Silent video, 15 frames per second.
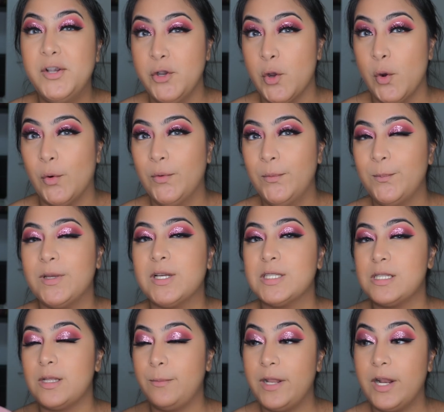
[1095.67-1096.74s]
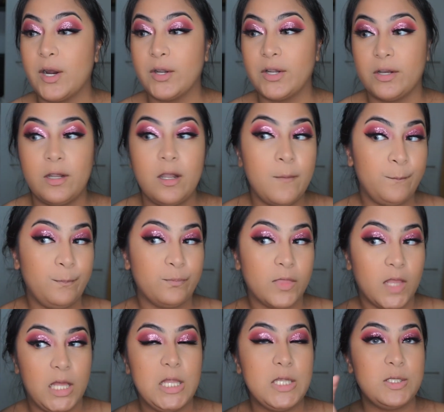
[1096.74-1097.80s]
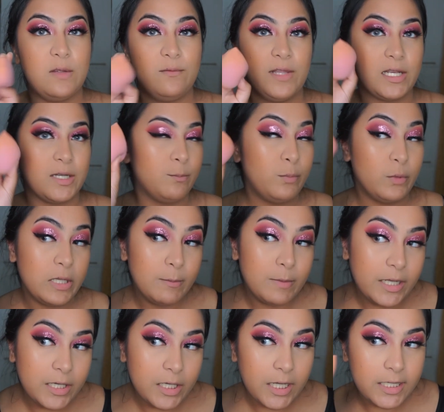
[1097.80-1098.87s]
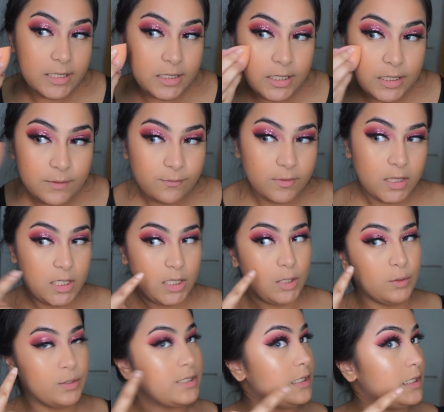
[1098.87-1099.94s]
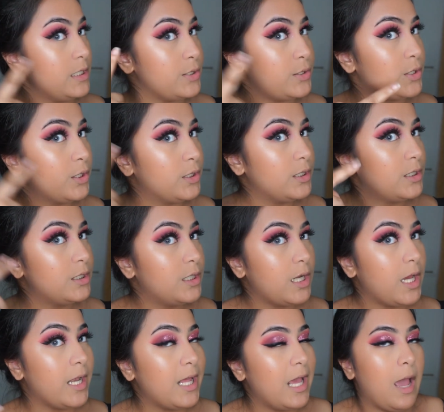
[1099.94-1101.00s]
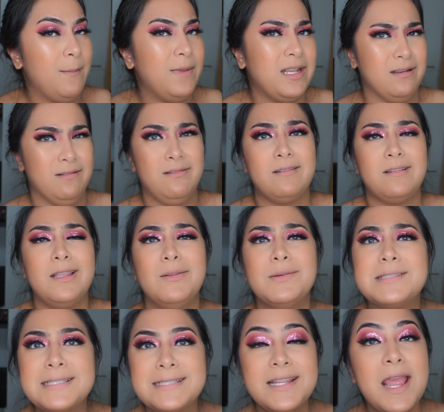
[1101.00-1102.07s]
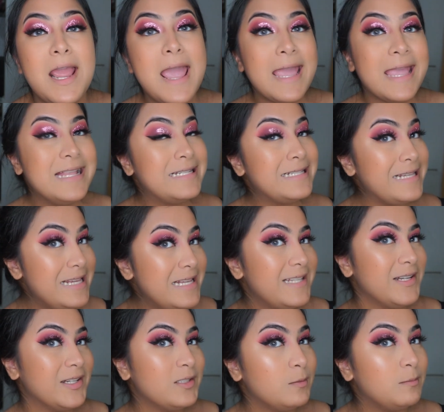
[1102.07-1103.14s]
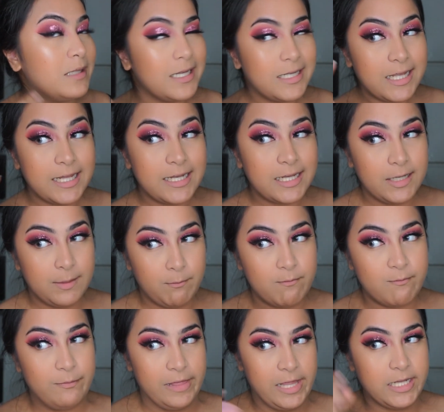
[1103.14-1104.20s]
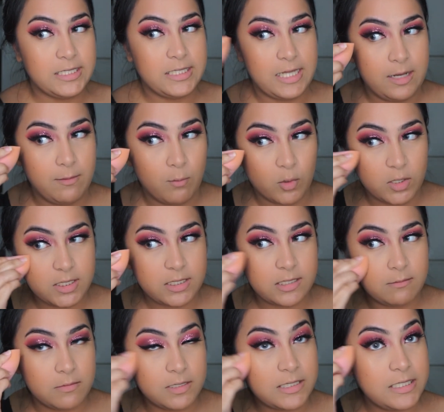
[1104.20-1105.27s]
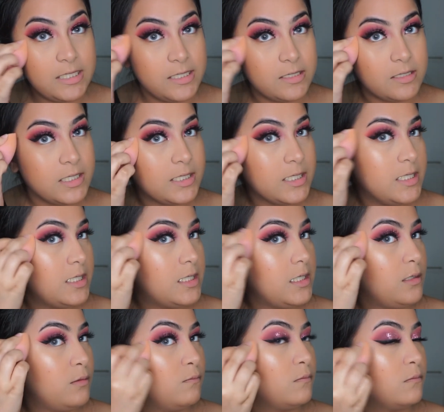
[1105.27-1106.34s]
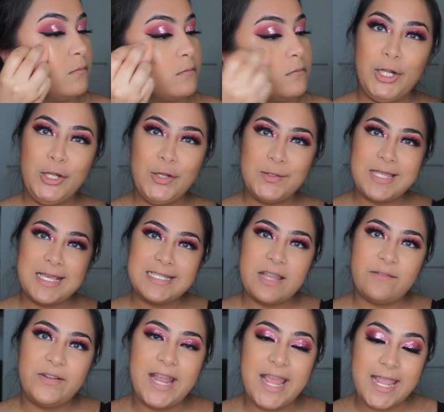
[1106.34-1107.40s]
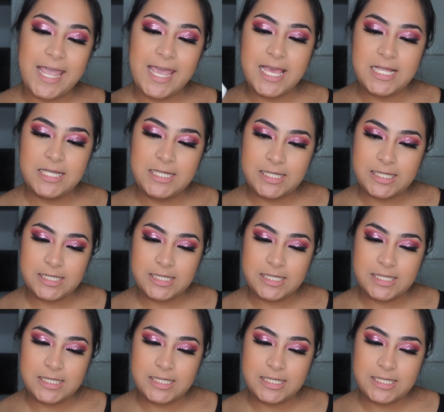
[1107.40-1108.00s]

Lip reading: No, because it's a bit harder. Unless you have like a beauty blender kind of thing, then it looks easier. And I mean, no, it looks easier. It's easier to blend and it blends in more seamlessly, as you guys can see. Learn new things every day, kids.